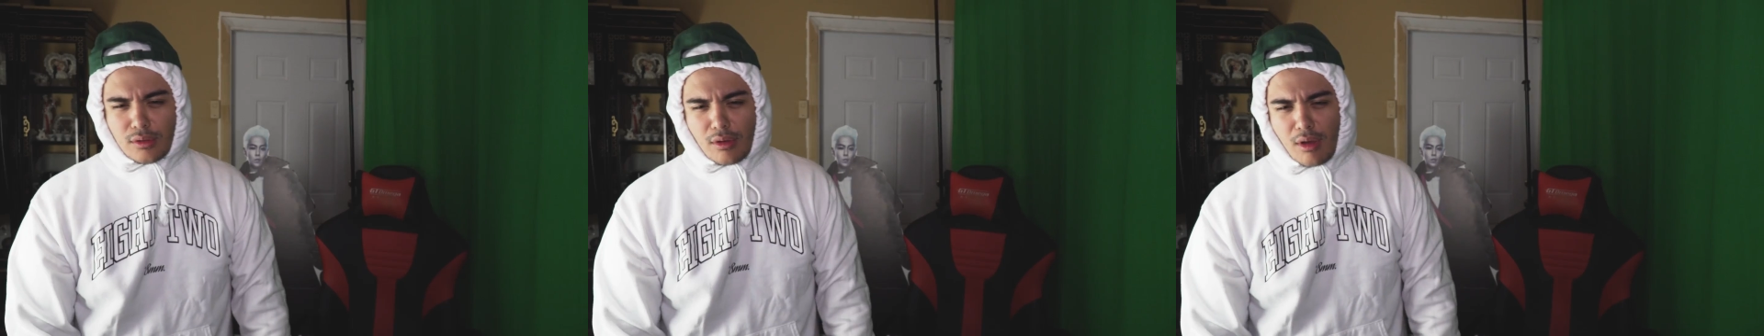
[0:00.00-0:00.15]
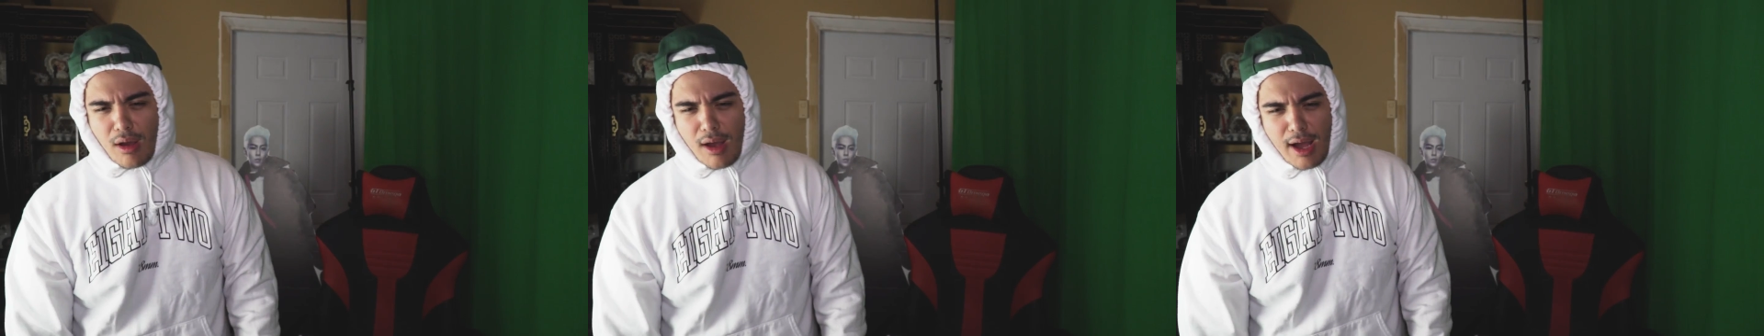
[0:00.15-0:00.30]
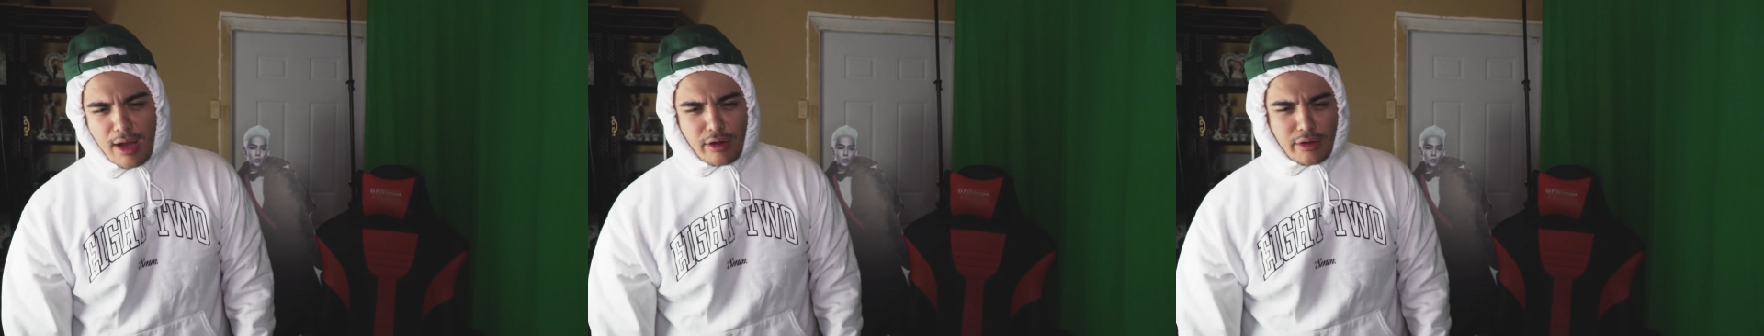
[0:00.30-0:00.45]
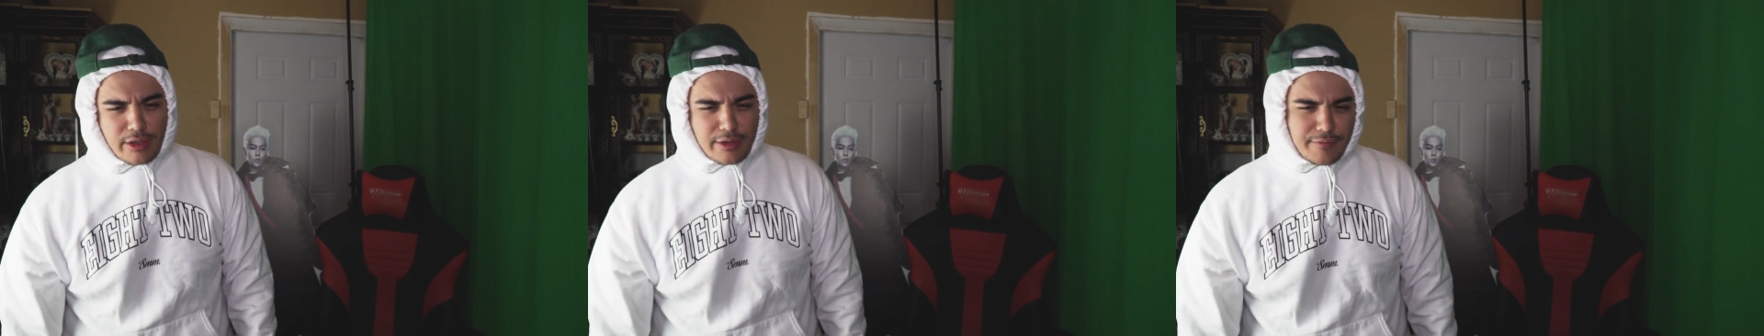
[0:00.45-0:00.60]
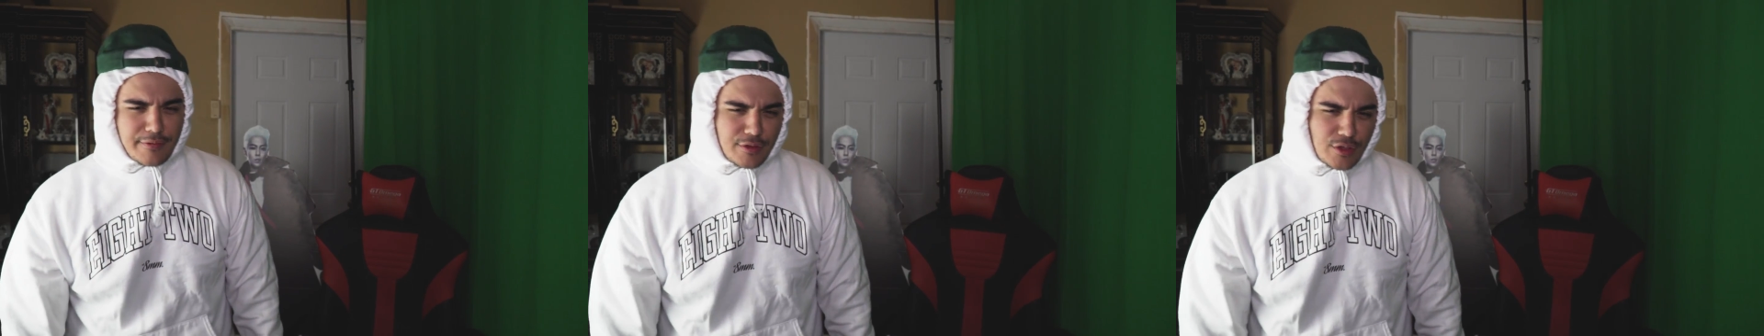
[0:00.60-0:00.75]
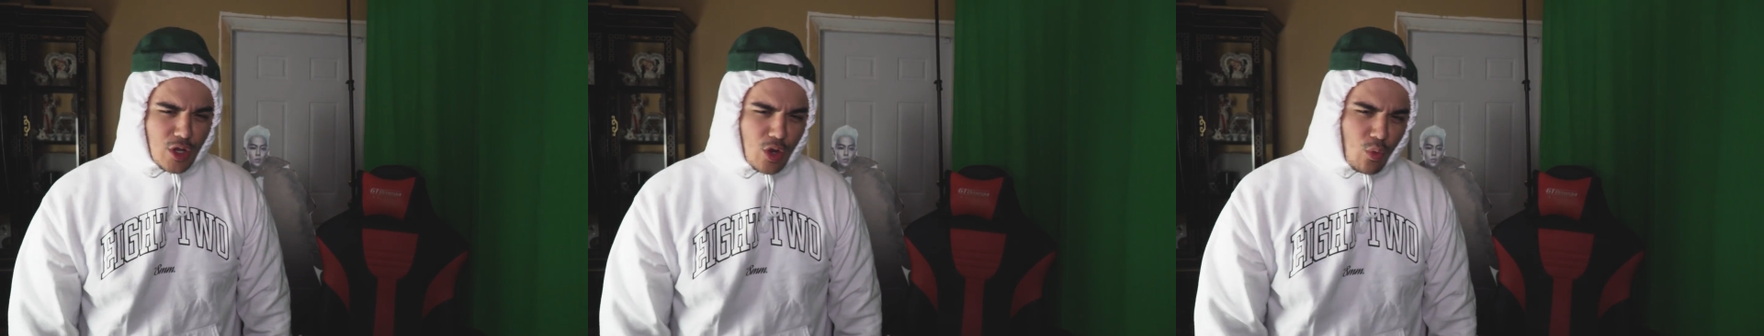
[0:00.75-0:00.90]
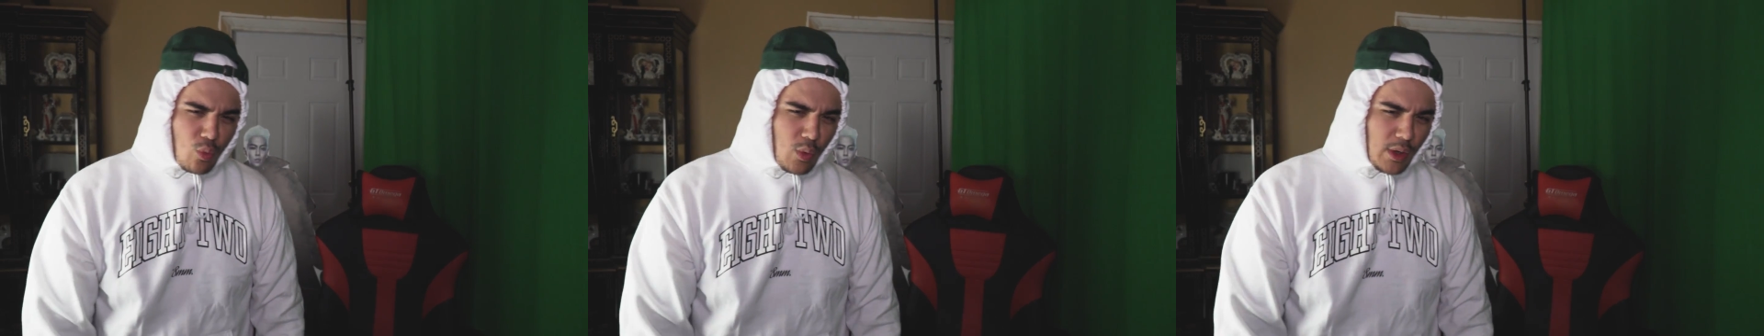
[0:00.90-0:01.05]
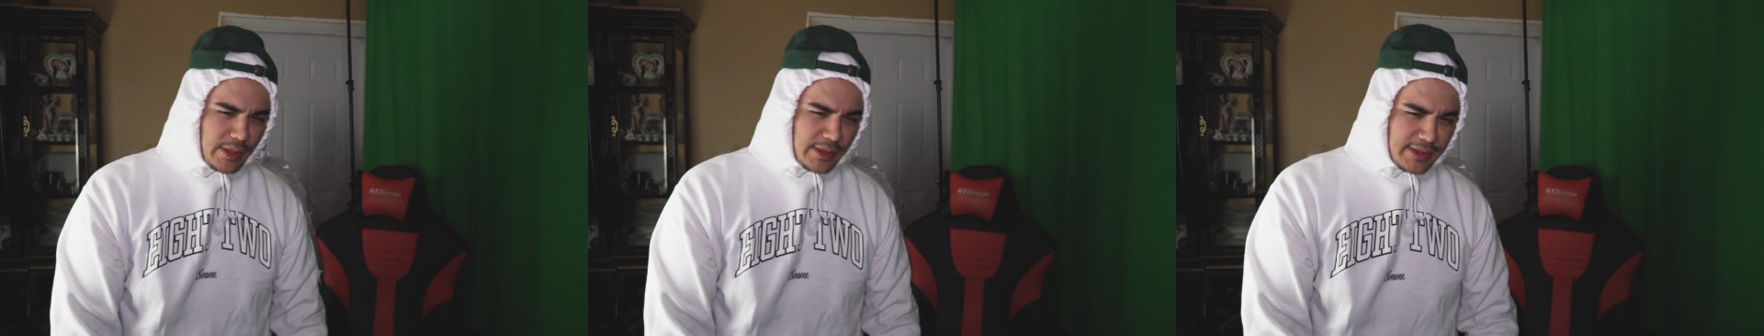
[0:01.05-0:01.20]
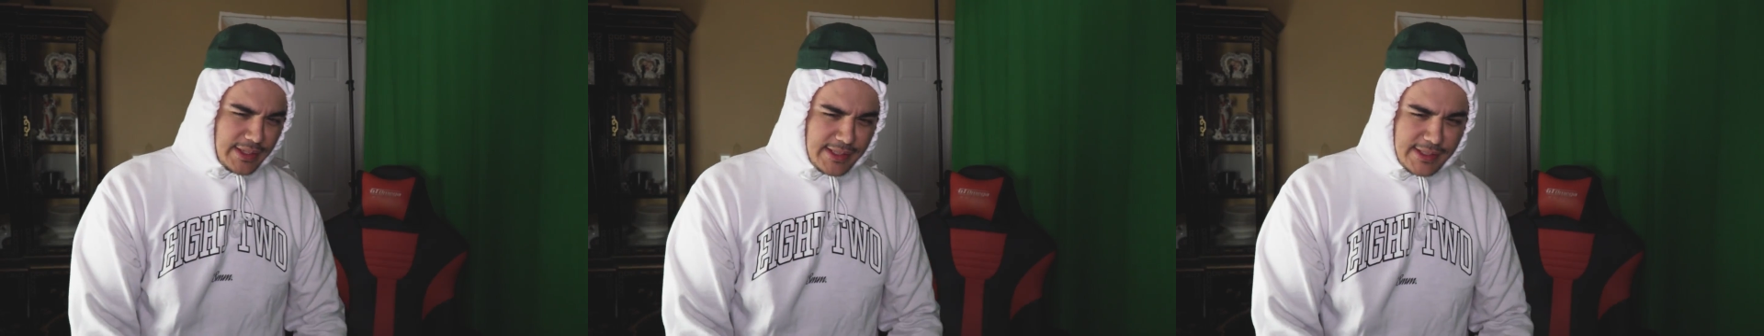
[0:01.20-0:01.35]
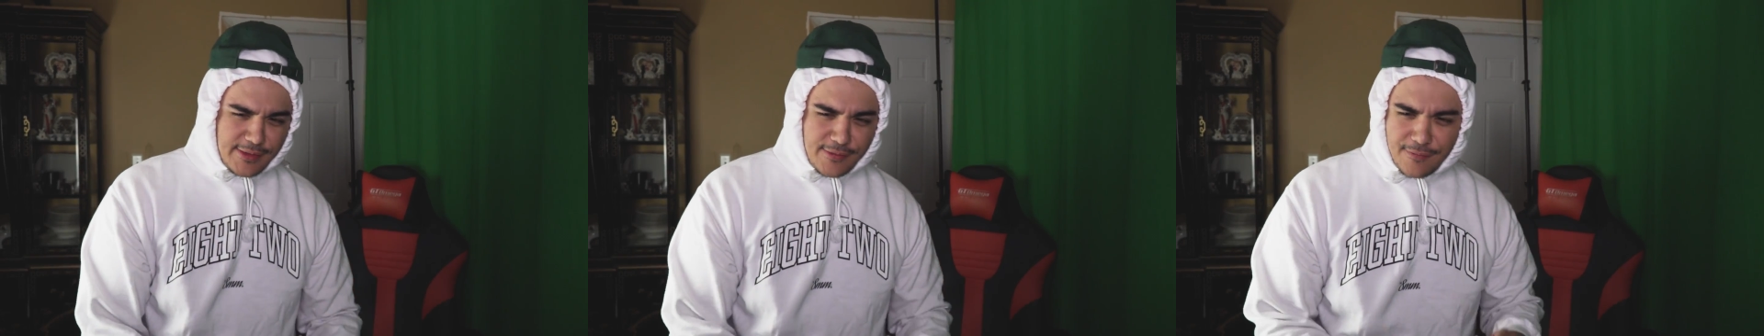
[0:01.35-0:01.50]
Yo, I don't even know
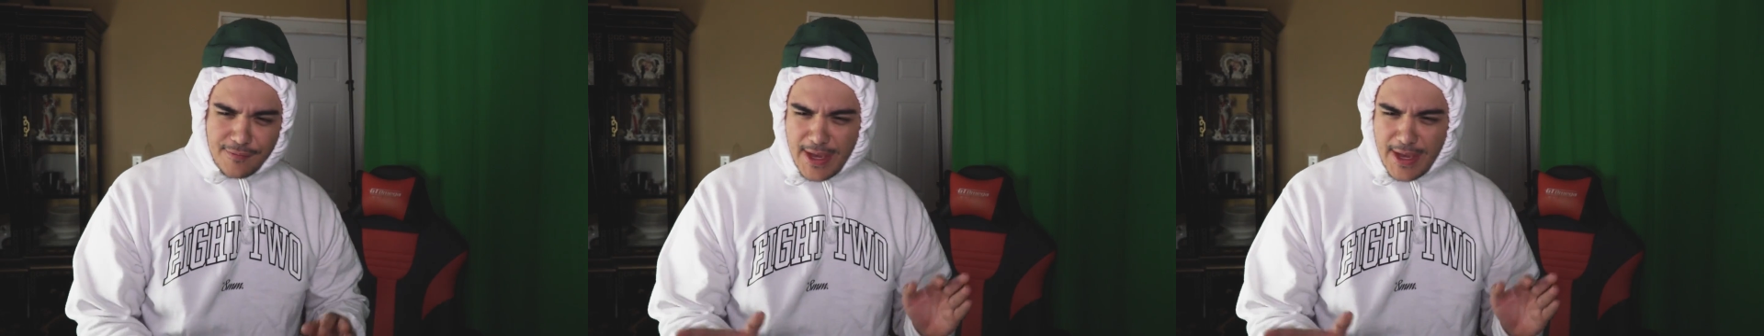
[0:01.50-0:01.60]
what this